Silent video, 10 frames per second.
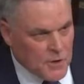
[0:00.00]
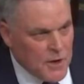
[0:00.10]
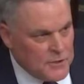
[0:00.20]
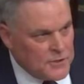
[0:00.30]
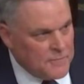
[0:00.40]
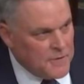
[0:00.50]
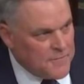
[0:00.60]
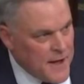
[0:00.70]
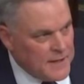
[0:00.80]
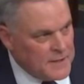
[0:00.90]
tranche of the
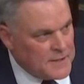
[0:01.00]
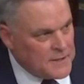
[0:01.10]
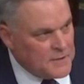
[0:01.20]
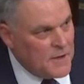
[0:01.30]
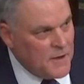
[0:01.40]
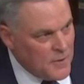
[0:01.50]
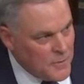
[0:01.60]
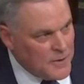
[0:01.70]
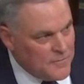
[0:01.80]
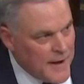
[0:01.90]
filings, and
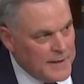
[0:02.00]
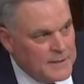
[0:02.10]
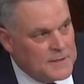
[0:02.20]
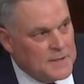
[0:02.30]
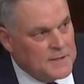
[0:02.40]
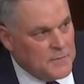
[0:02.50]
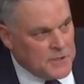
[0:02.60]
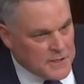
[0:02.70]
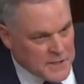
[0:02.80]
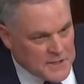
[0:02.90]
we're in filing season. We
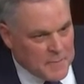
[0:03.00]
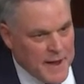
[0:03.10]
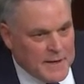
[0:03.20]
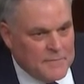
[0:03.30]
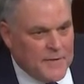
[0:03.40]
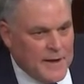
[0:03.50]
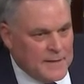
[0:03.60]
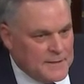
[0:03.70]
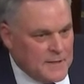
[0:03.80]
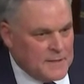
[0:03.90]
just expanded
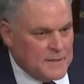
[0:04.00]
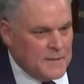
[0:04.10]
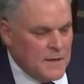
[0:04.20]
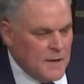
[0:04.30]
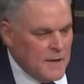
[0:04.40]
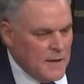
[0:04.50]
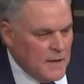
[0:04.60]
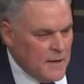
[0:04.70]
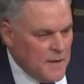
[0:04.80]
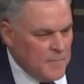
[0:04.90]
filing season
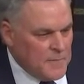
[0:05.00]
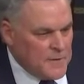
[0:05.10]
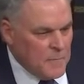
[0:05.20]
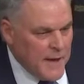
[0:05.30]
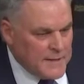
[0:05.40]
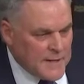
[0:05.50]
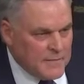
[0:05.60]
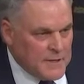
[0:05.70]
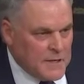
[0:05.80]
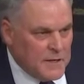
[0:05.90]
till May
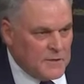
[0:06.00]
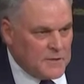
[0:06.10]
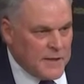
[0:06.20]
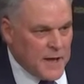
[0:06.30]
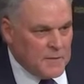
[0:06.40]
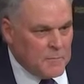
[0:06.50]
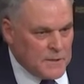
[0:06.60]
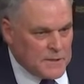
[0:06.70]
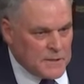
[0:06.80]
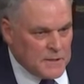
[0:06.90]
17, so that
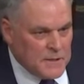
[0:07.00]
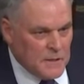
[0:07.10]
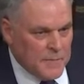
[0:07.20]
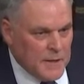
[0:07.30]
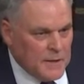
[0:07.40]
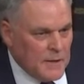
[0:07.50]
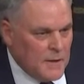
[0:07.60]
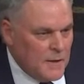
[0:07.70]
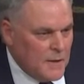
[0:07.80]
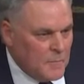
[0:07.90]
puts us a little bit
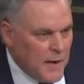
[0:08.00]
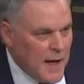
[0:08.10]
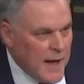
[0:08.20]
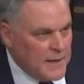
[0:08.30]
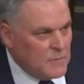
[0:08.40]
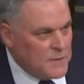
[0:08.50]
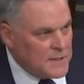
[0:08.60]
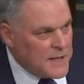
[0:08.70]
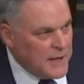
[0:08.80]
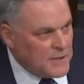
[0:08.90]
behind
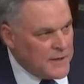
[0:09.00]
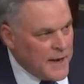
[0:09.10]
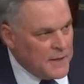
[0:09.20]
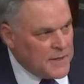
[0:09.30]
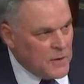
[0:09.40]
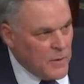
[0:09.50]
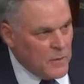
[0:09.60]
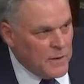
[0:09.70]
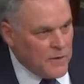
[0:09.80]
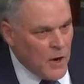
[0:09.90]
the schedule that I think we
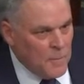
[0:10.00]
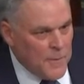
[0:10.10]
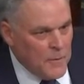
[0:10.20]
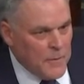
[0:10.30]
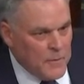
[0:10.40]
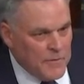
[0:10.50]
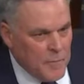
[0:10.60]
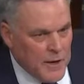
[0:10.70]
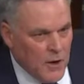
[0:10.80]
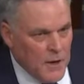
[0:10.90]
would have hoped that we would
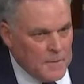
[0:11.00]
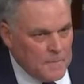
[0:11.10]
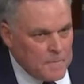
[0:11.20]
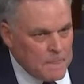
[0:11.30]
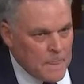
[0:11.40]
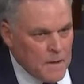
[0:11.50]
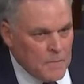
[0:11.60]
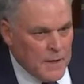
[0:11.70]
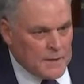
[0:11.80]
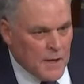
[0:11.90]
have been on.
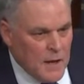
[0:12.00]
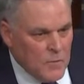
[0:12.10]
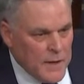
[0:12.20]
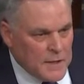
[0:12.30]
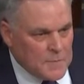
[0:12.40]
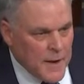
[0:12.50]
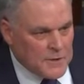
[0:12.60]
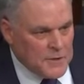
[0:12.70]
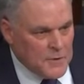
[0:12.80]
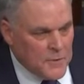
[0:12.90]
But we
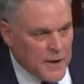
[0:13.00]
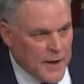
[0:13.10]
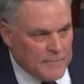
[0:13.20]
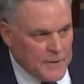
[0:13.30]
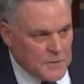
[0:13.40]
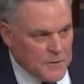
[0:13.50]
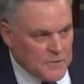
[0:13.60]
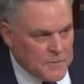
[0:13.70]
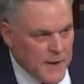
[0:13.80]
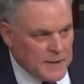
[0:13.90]
expect to do recoveries with
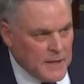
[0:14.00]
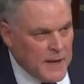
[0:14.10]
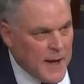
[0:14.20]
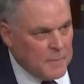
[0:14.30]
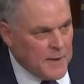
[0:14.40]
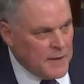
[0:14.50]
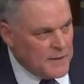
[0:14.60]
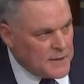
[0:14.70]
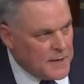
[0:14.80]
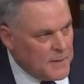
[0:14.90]
respect to
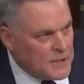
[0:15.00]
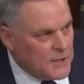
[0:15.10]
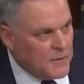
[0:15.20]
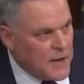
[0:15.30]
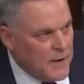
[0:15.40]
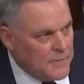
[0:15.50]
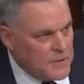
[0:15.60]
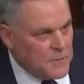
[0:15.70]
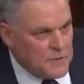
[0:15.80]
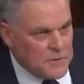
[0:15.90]
EIPs, and I mentioned the
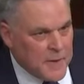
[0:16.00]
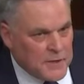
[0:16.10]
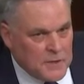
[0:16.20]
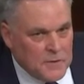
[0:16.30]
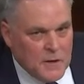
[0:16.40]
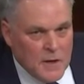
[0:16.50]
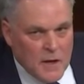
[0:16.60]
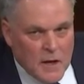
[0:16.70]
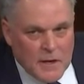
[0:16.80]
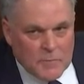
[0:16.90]
recoveries with respect to
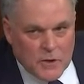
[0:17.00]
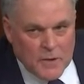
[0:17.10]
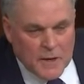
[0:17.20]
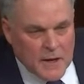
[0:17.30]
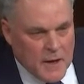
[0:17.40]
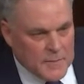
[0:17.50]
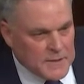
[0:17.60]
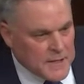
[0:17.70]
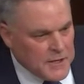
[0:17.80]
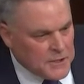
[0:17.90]
unemployment
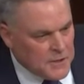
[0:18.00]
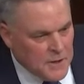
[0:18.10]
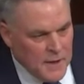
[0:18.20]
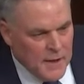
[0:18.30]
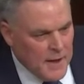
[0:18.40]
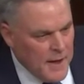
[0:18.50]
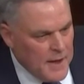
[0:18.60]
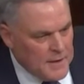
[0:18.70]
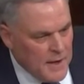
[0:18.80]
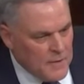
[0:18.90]
compensation.
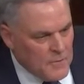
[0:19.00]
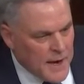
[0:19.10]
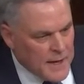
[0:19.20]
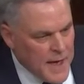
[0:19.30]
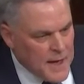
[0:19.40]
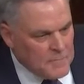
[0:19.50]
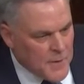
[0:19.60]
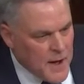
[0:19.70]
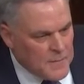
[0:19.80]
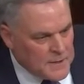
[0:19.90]
And what I can
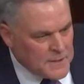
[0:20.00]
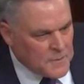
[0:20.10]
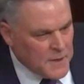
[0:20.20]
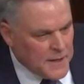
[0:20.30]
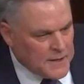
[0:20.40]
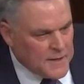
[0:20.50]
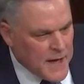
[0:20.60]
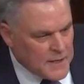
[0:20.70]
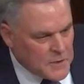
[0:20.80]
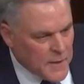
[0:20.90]
promise is we'll get to
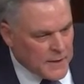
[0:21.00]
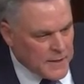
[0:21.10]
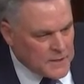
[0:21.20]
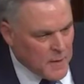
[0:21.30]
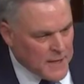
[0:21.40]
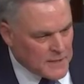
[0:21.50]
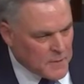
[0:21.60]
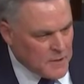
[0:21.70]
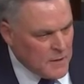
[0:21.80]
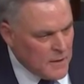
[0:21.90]
that as quickly as
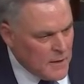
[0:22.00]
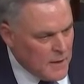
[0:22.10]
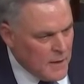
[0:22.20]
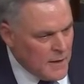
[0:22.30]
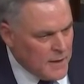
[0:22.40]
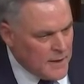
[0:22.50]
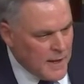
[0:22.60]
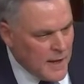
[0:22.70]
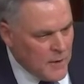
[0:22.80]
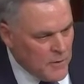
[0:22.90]
possible, and
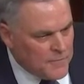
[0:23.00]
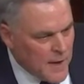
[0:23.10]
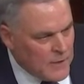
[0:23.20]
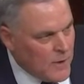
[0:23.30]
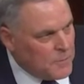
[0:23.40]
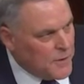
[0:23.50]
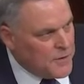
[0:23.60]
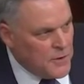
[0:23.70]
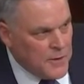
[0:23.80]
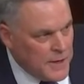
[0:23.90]
I will follow up
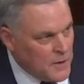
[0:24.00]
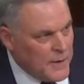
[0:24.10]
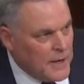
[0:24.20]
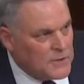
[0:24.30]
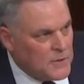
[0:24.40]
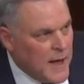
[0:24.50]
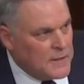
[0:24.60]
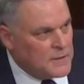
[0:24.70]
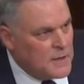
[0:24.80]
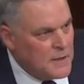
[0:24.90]
with you and anyone else who
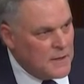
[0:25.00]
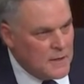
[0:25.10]
has